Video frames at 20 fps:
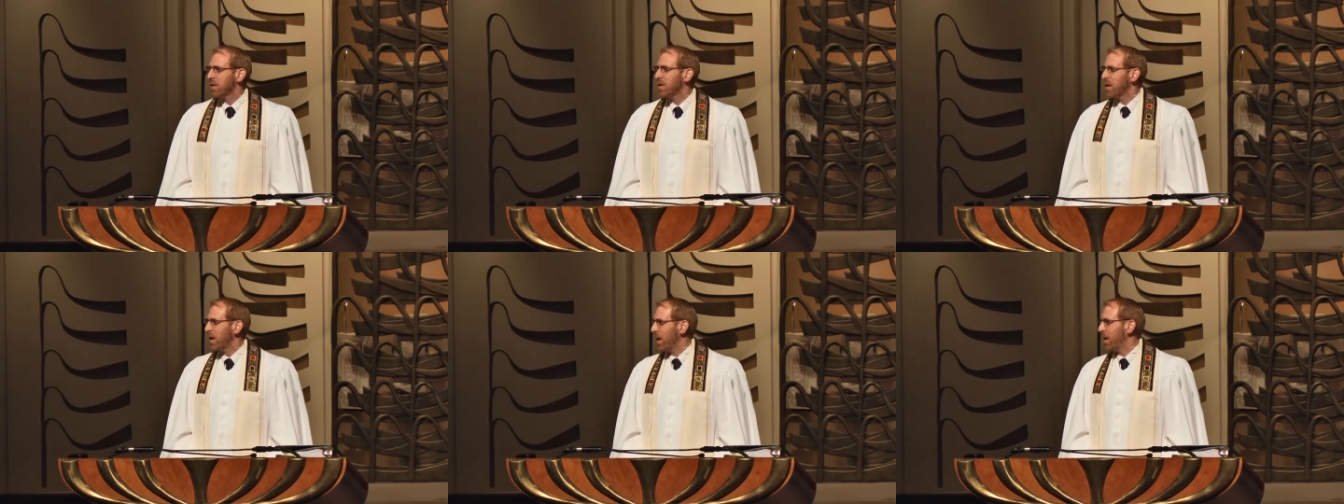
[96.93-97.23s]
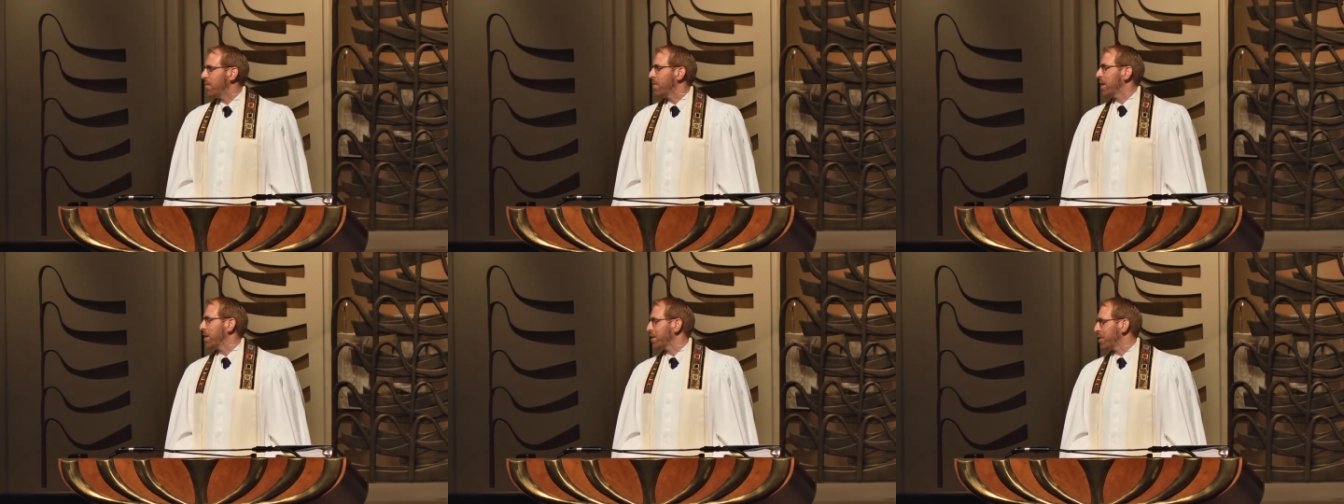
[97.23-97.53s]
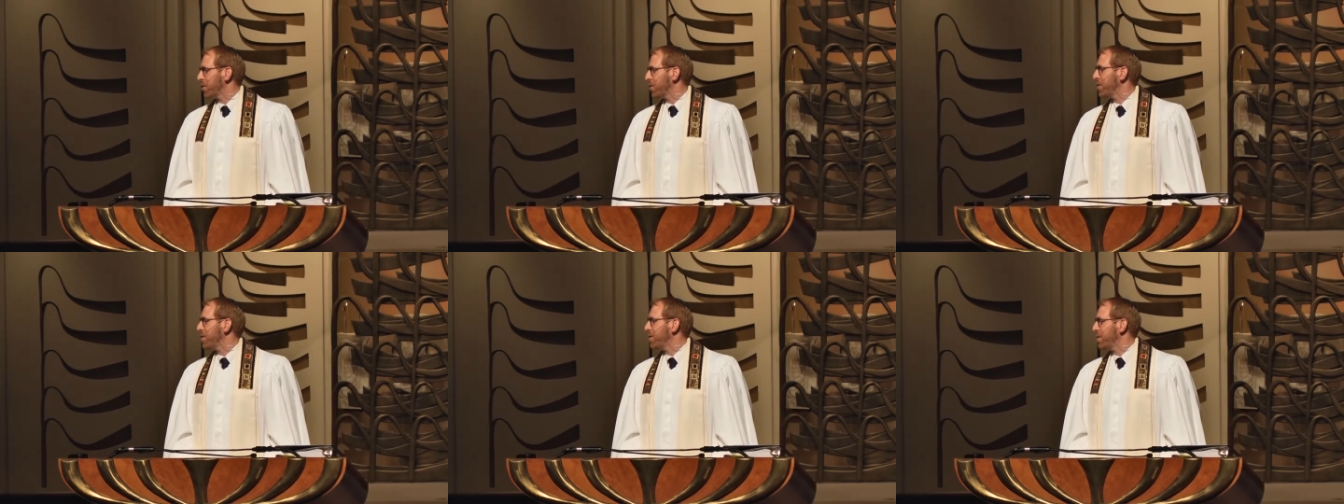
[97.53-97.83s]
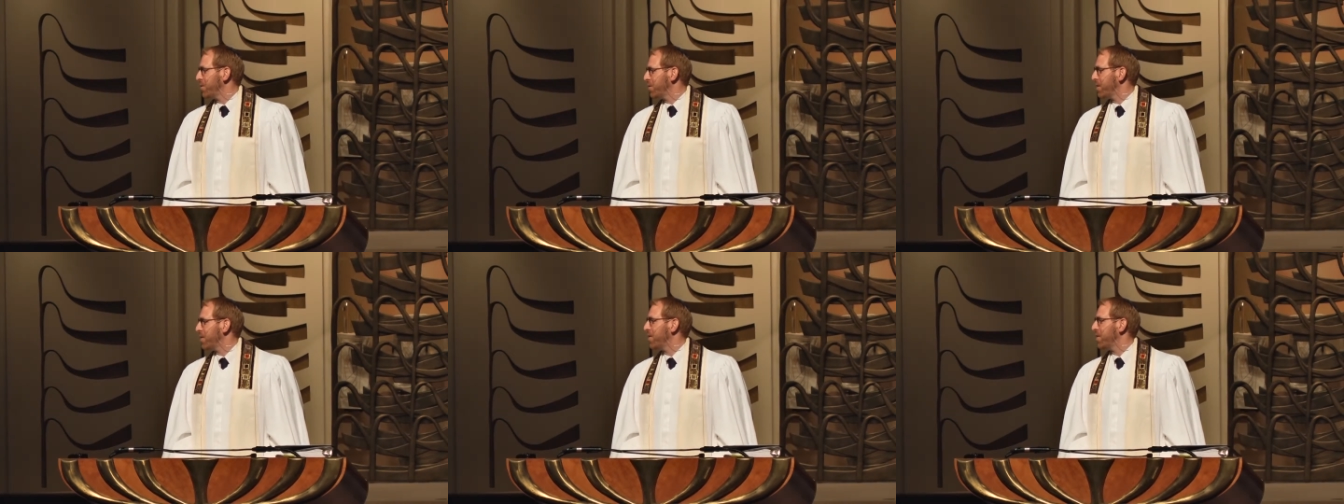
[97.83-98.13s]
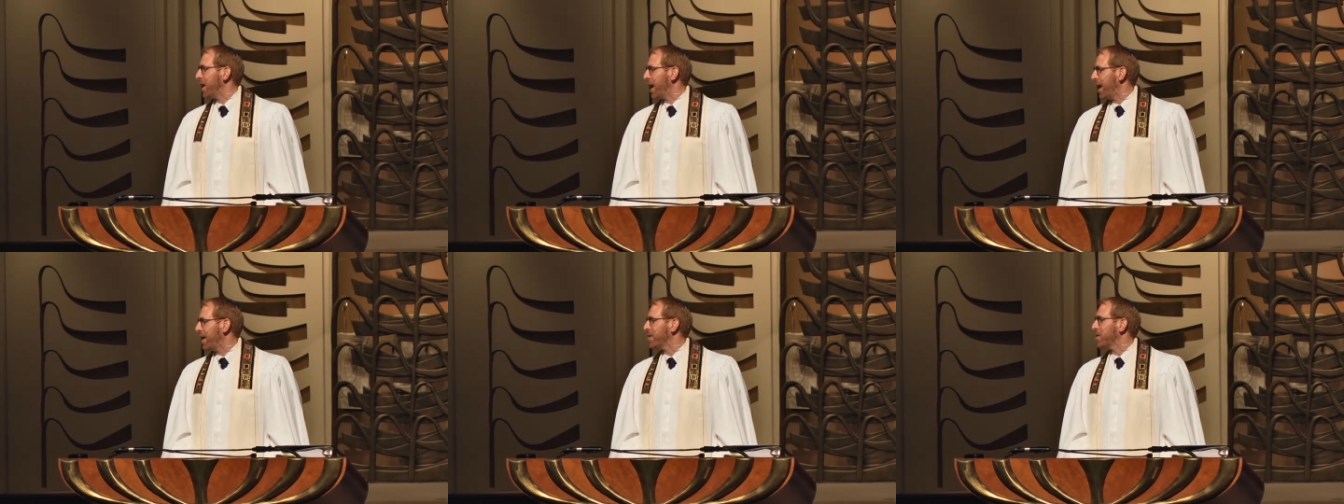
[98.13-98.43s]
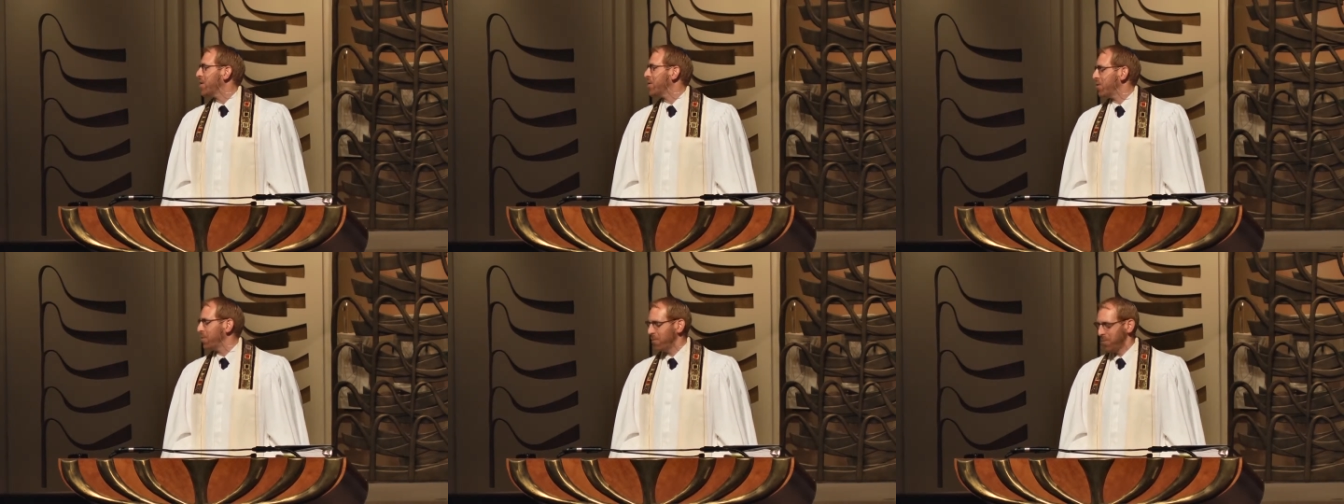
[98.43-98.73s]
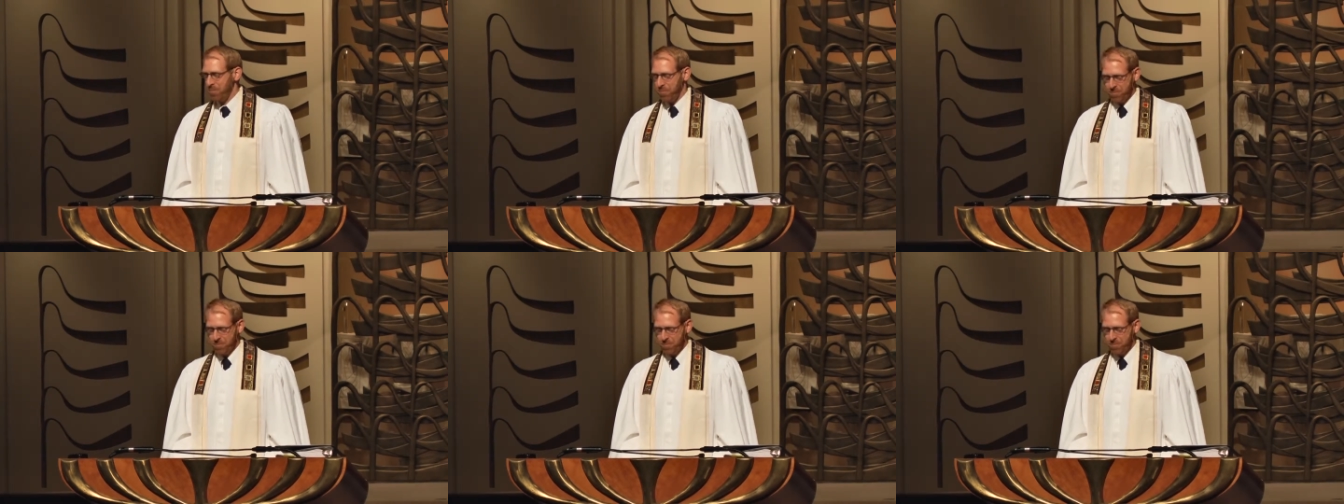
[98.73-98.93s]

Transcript: Sam makes good use of that too.